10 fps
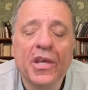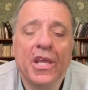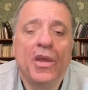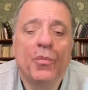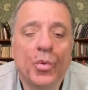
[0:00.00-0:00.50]

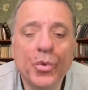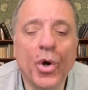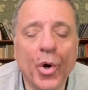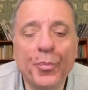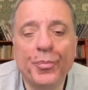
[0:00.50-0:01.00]
it will
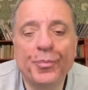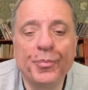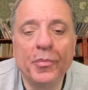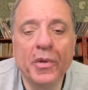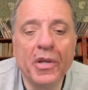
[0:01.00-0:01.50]
not,
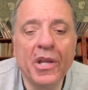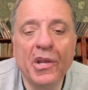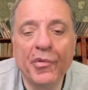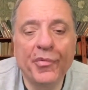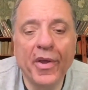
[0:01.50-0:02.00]

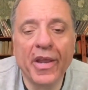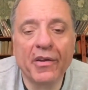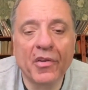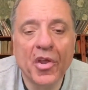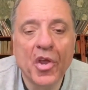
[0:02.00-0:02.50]
in effect,